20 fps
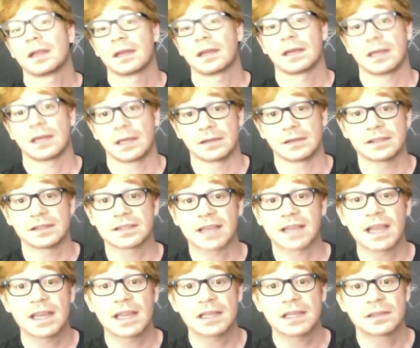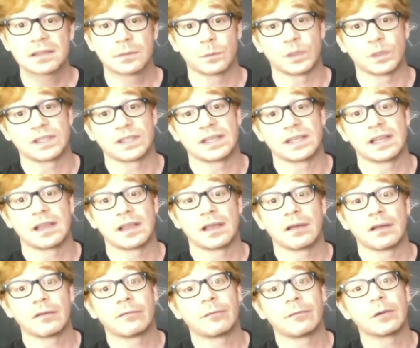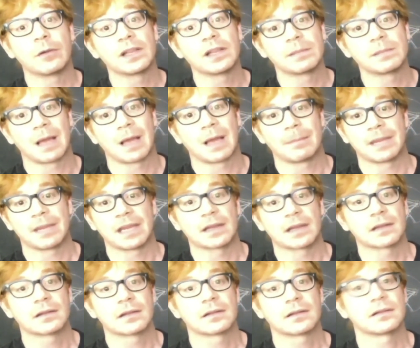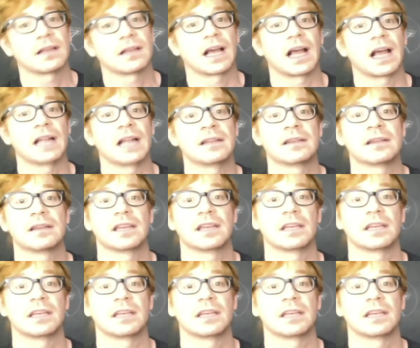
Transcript: In this case, we see a folding mapping that it